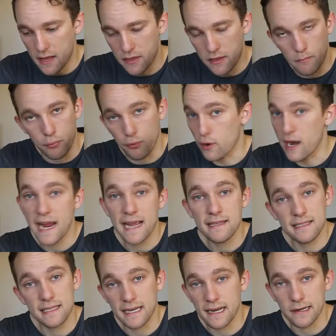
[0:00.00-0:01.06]
the
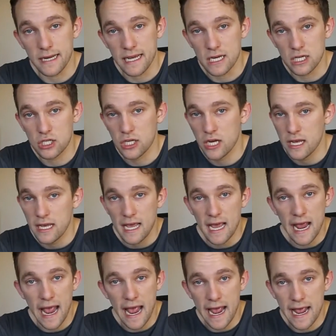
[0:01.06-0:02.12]
brands in our niche,
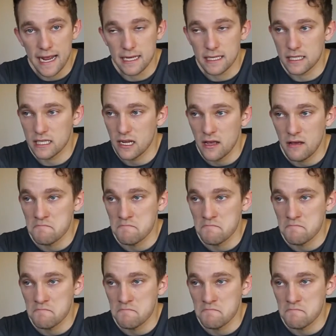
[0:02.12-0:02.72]
and